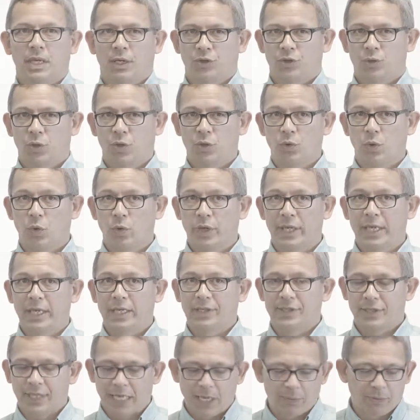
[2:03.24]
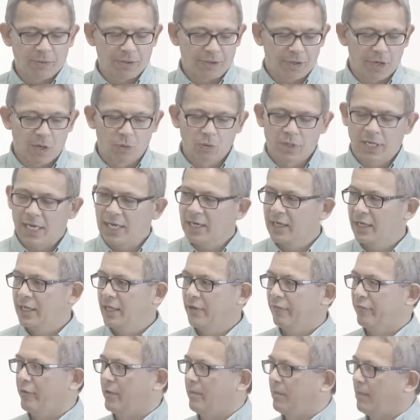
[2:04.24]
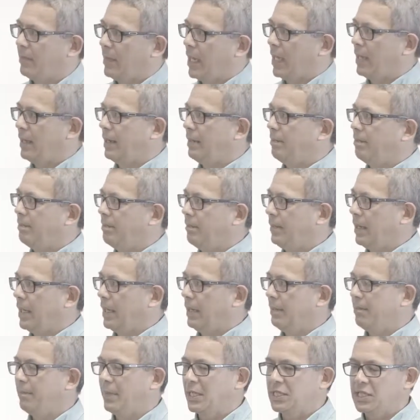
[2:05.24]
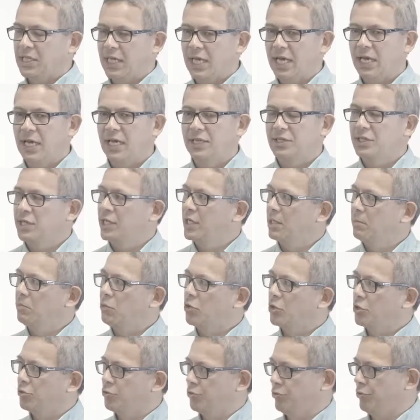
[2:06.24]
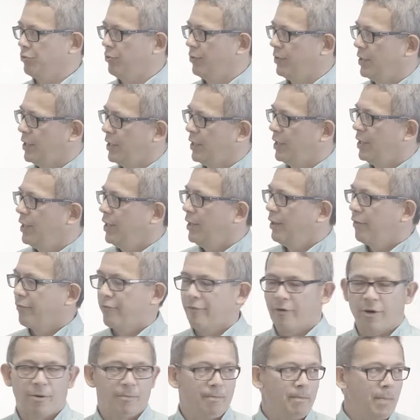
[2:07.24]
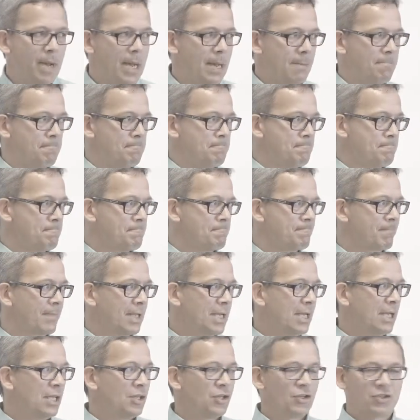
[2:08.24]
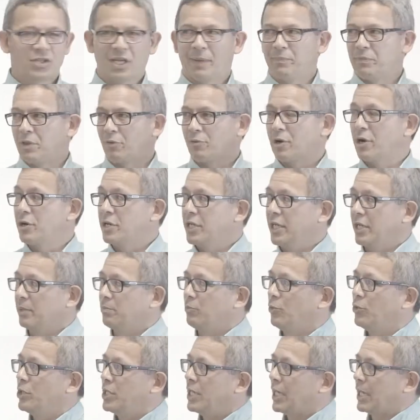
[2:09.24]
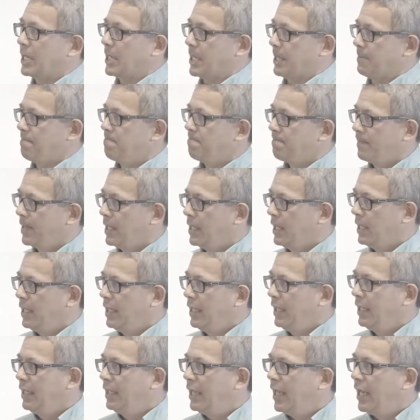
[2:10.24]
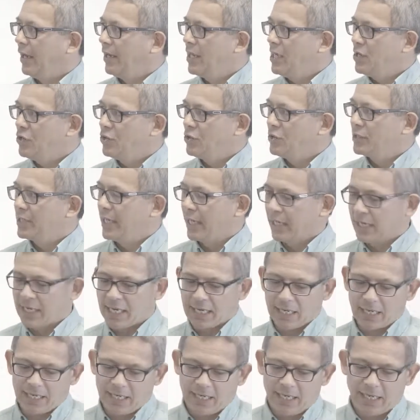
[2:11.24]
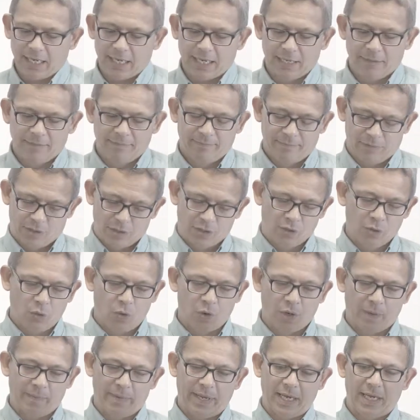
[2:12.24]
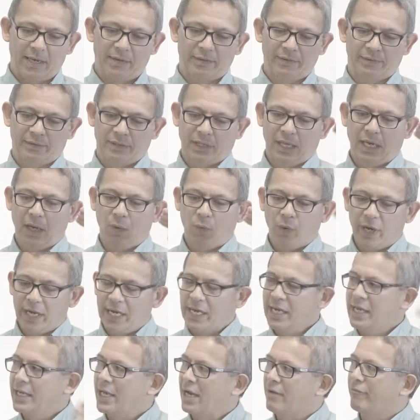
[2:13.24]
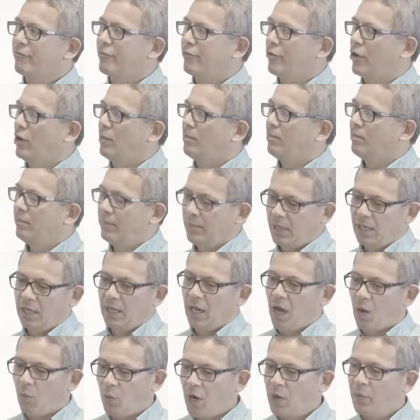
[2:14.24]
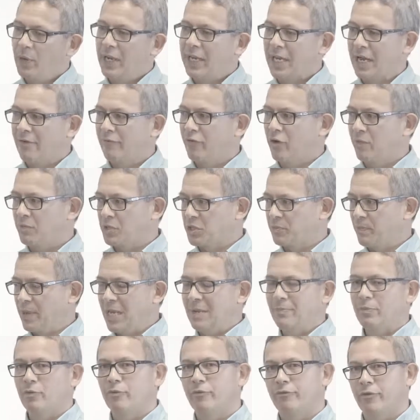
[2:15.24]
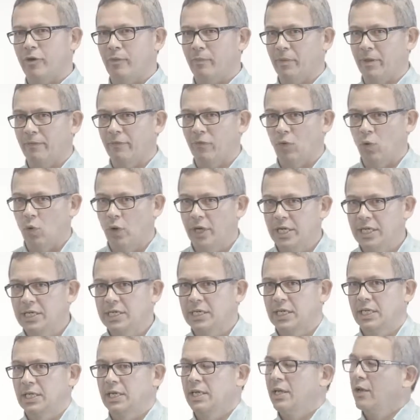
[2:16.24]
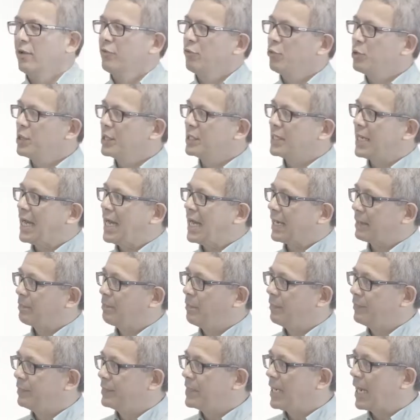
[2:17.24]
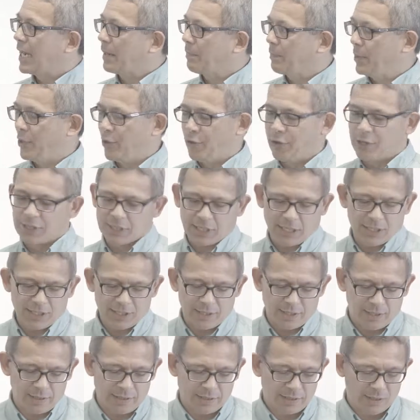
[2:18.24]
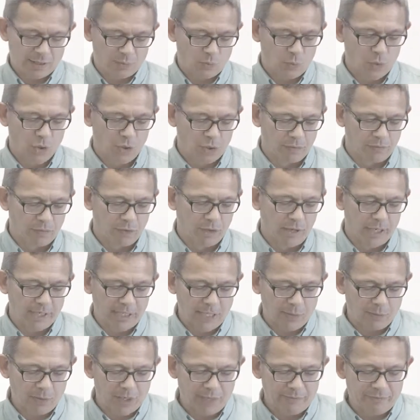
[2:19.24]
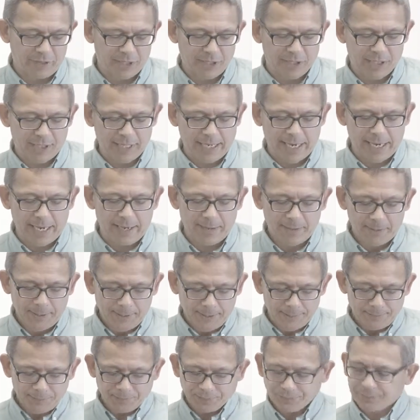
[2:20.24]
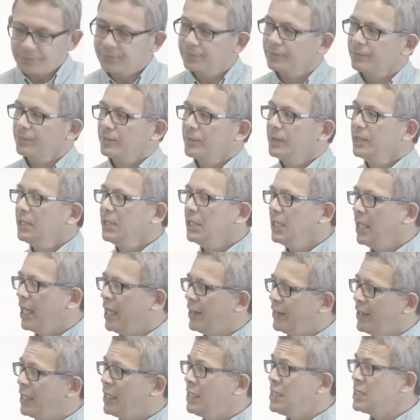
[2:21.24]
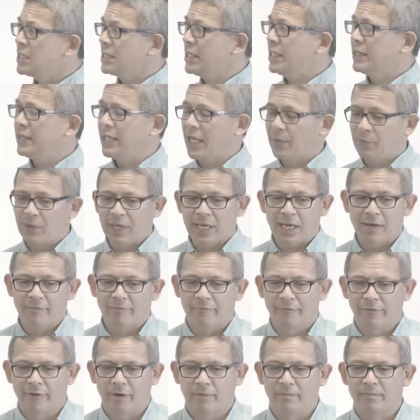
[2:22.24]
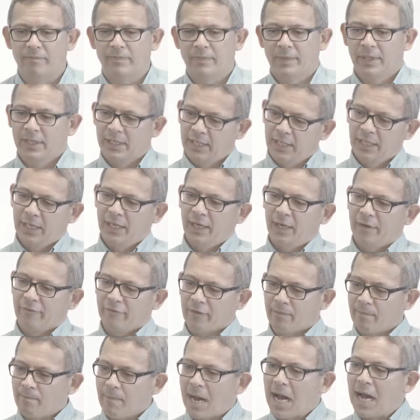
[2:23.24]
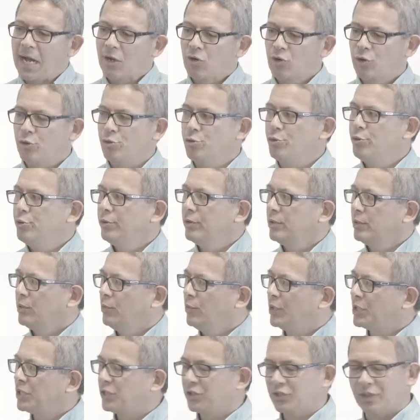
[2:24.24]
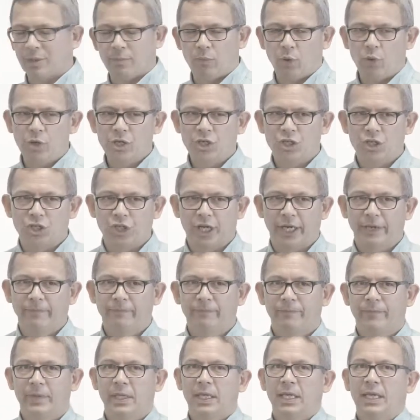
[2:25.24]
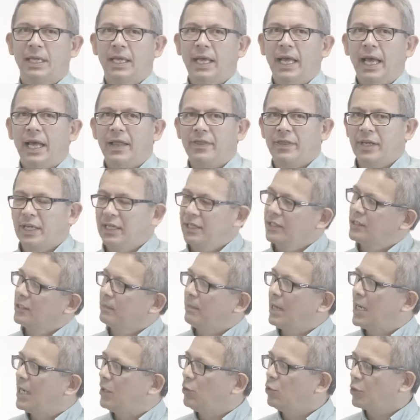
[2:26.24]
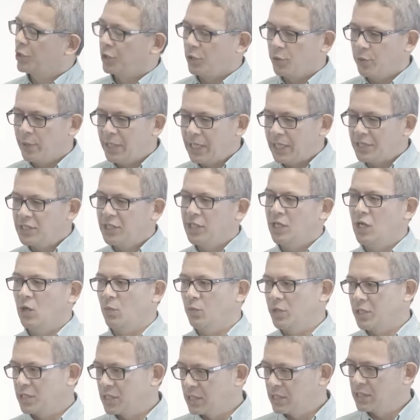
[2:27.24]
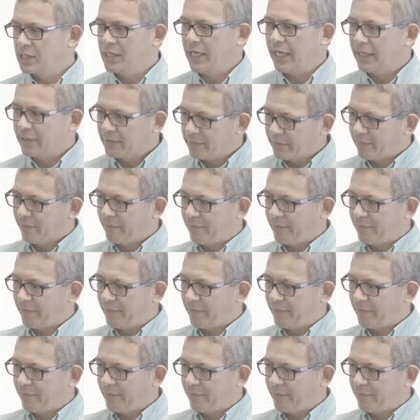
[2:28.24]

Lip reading: to you all here today with an old karakia from Matiaha Tera Morihu from just up the road here at Moidaki. Now he used that karakia to talk about where he come from, where we come from as people, from the void through the dark periods into this world of light that we live in today. And then he said that we come from Māku, which is the moisture, and then to Mahora Nui Aotea, which is that